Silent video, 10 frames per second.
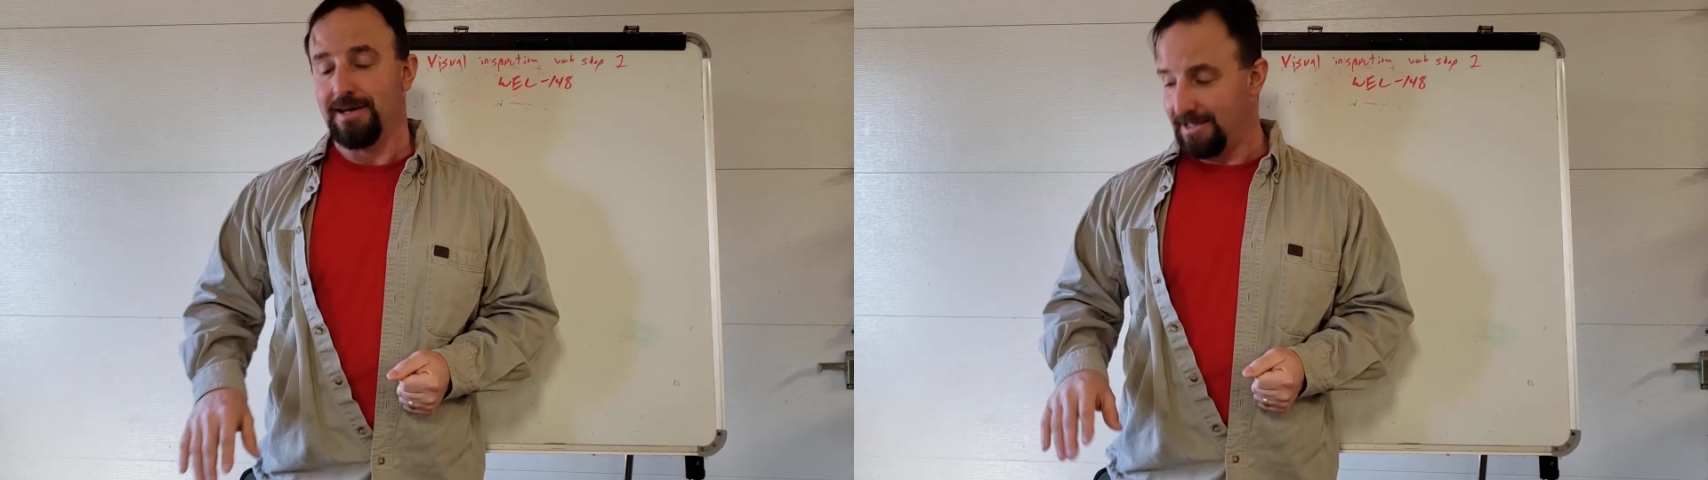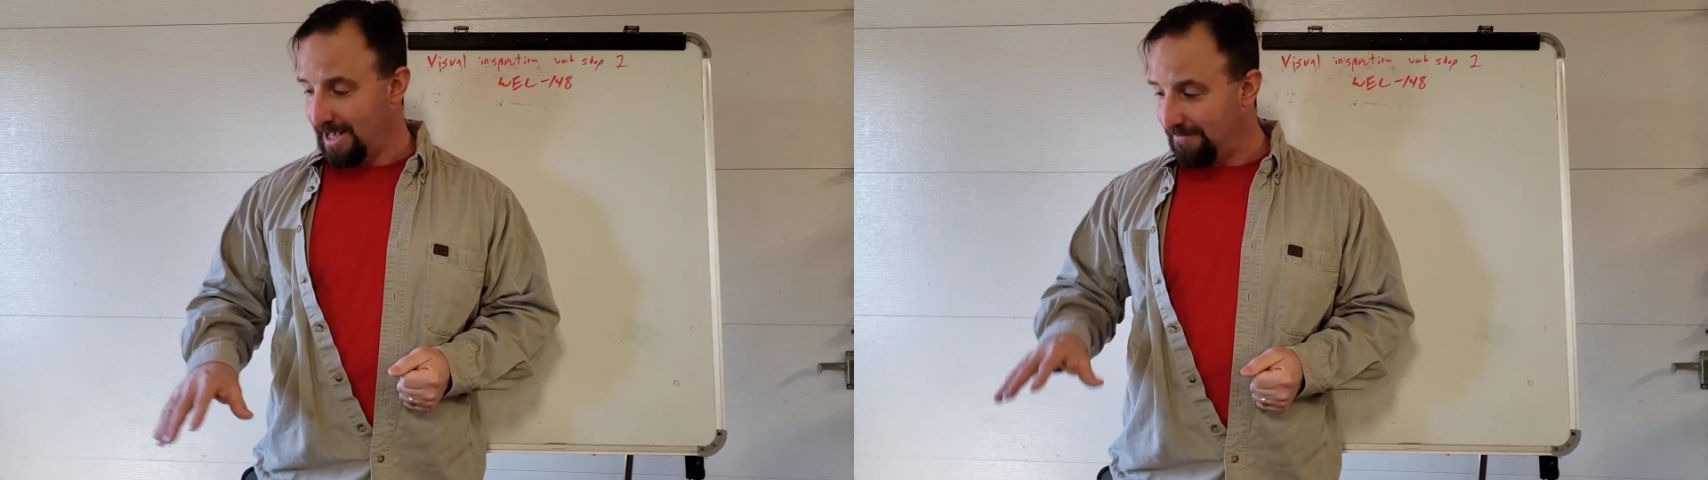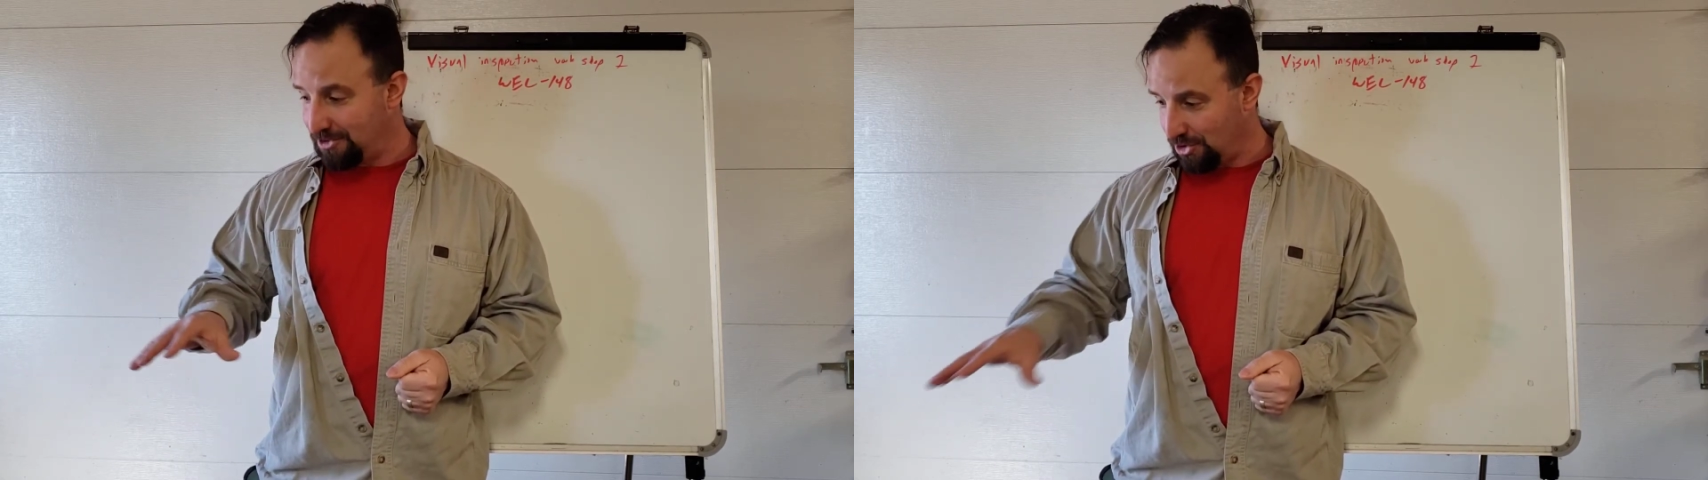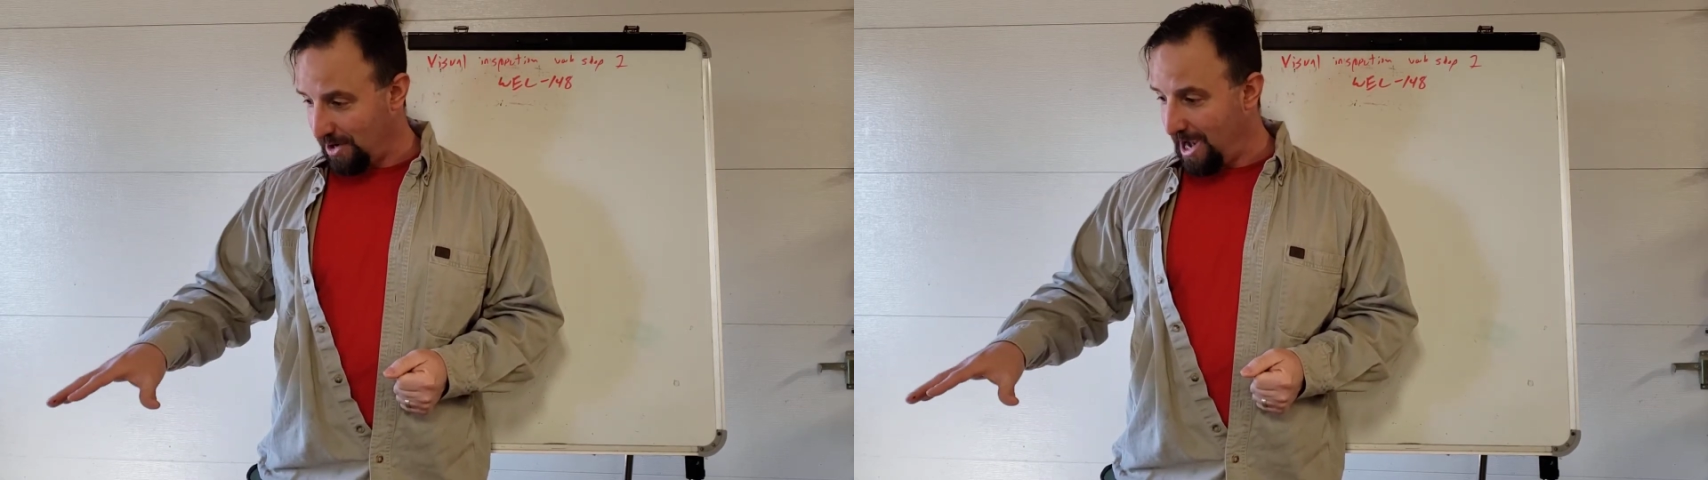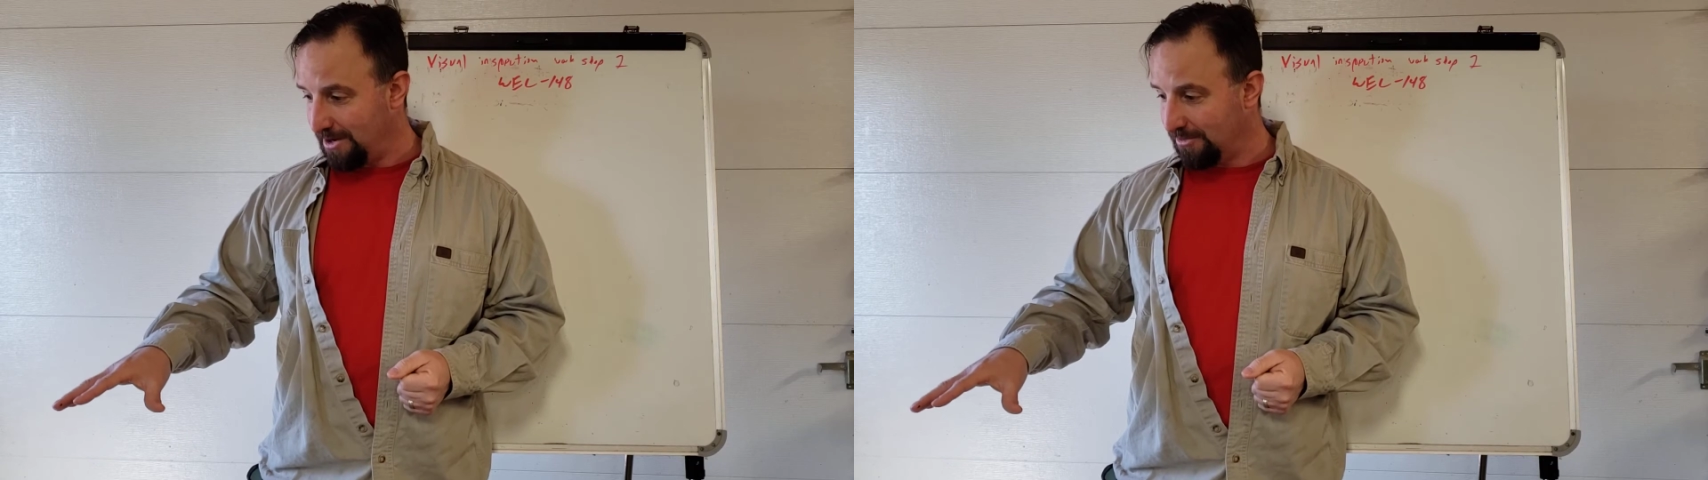Because I've
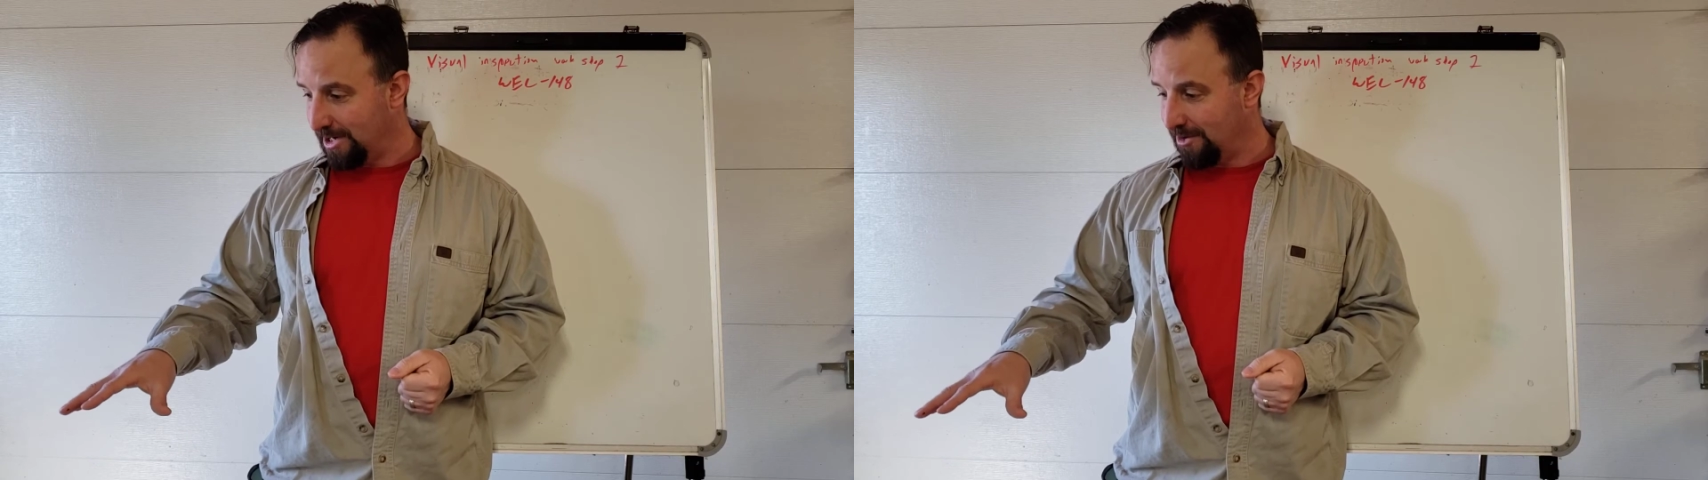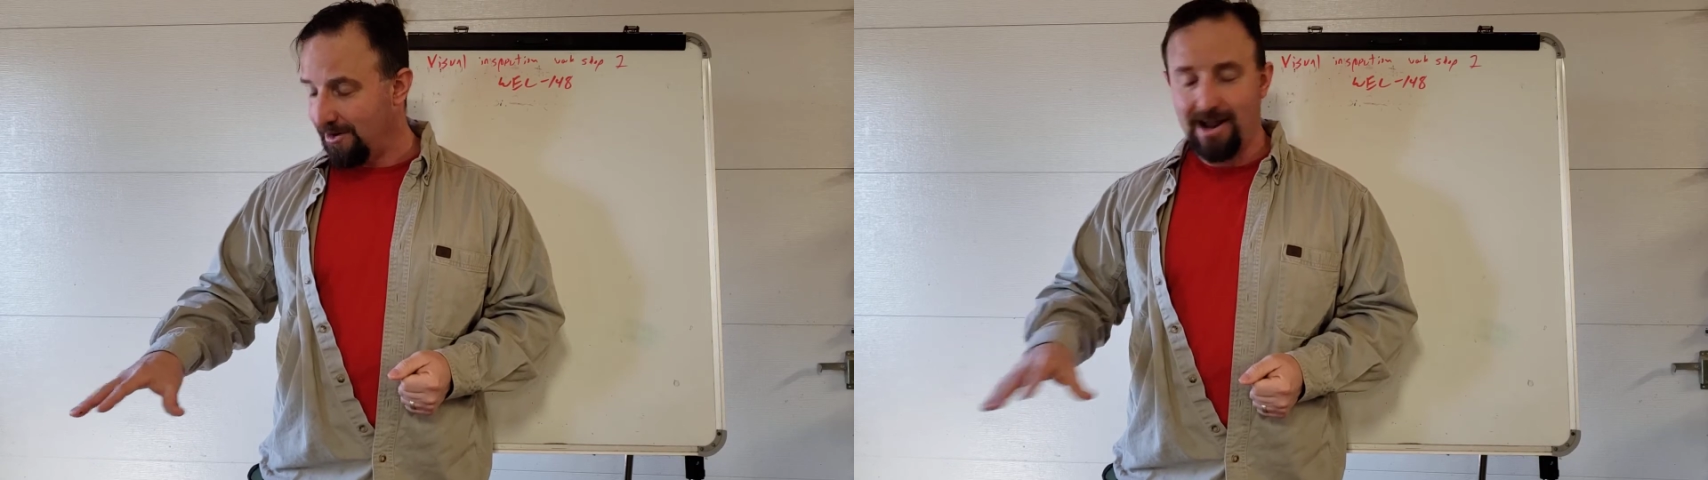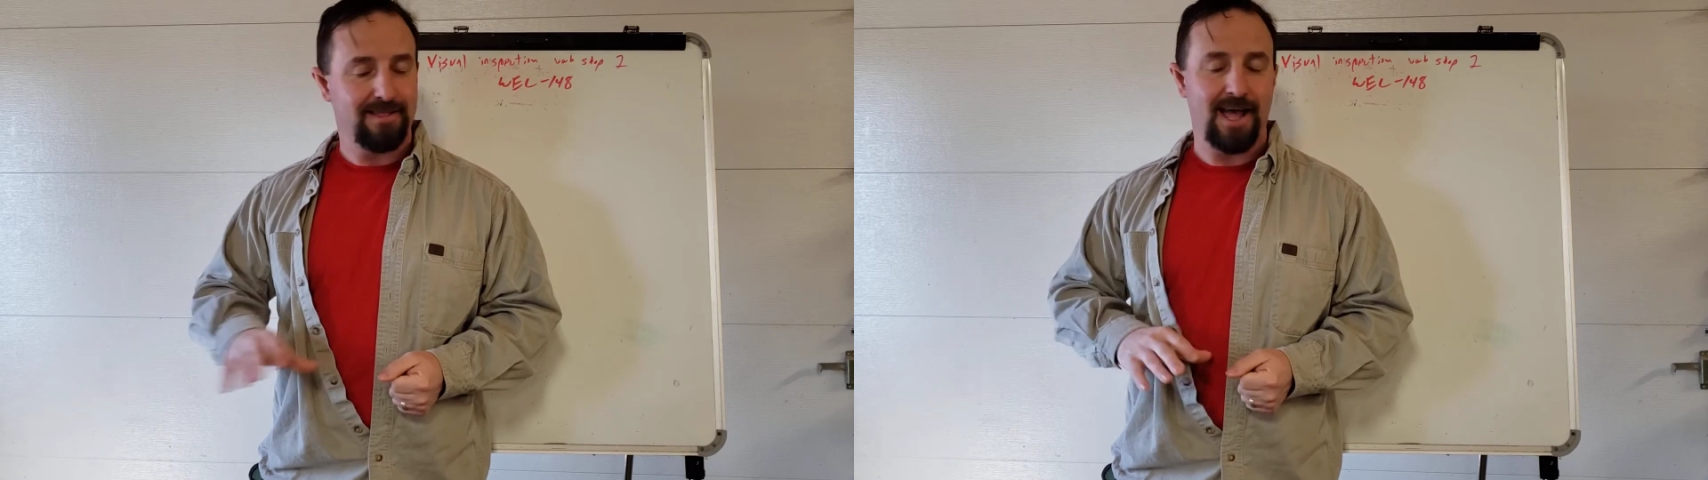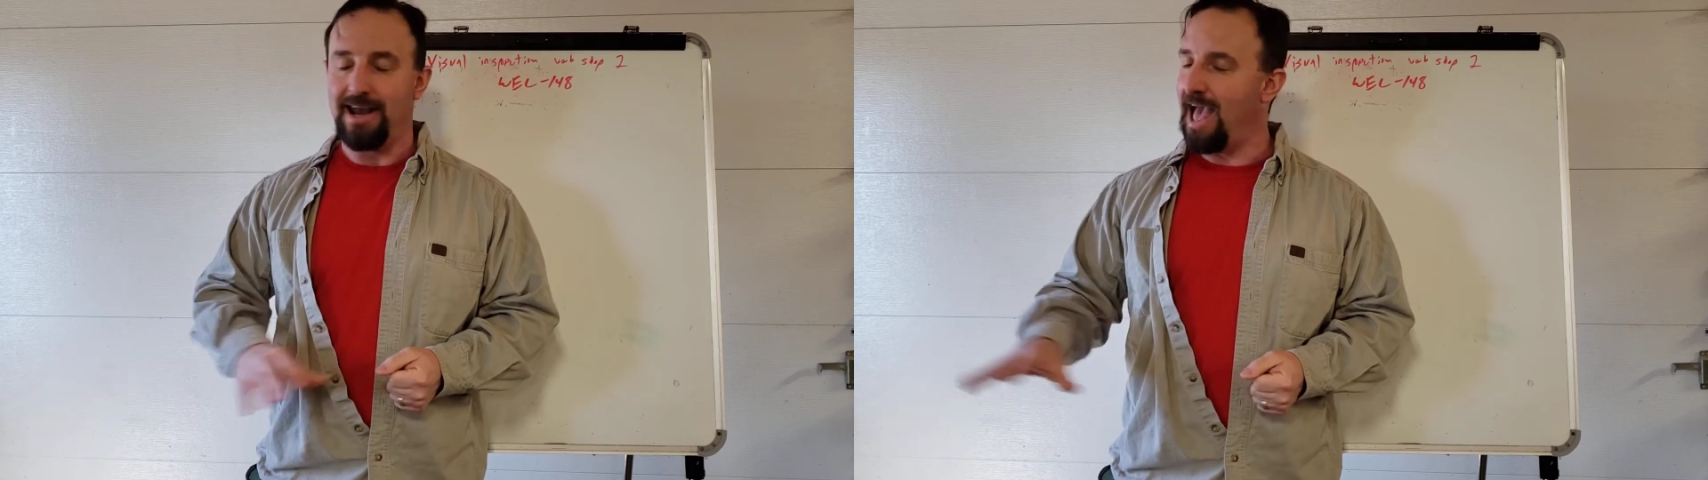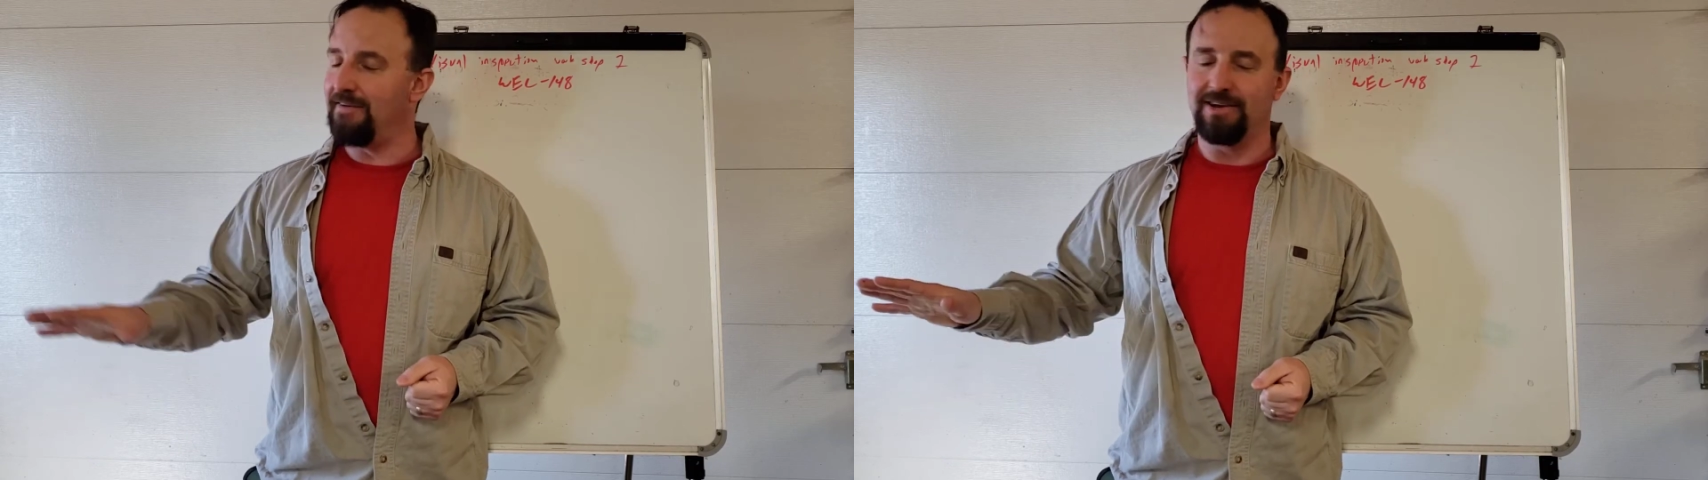tried to recreate that
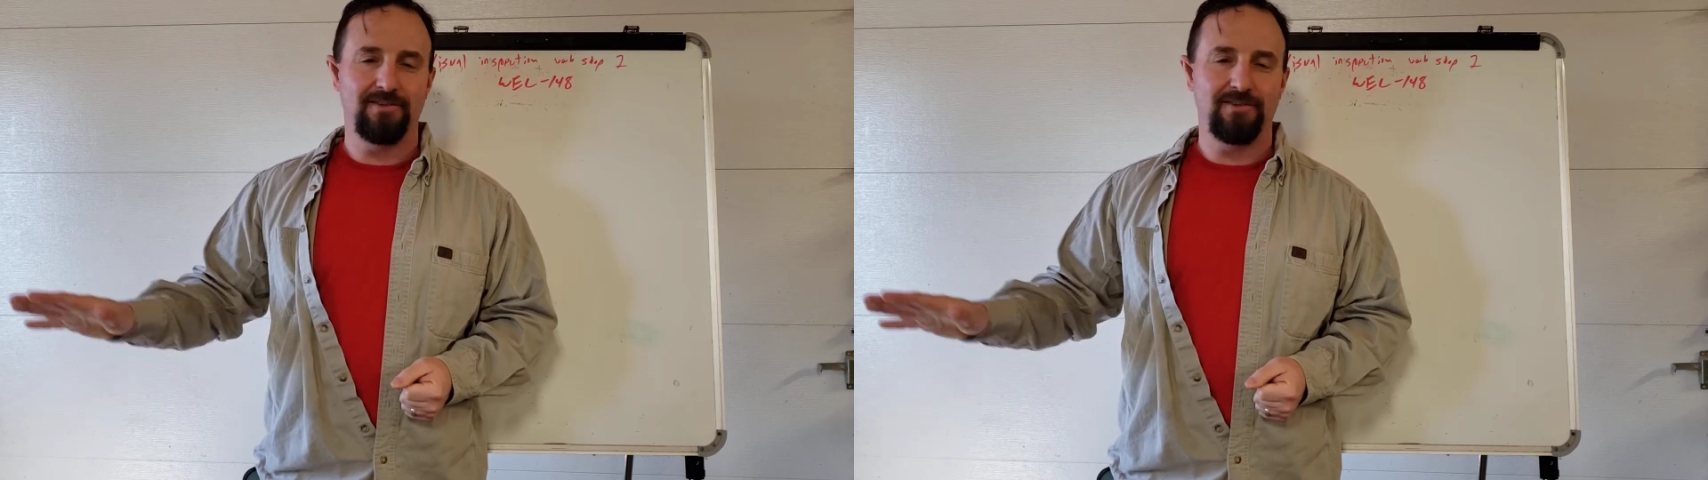and haven't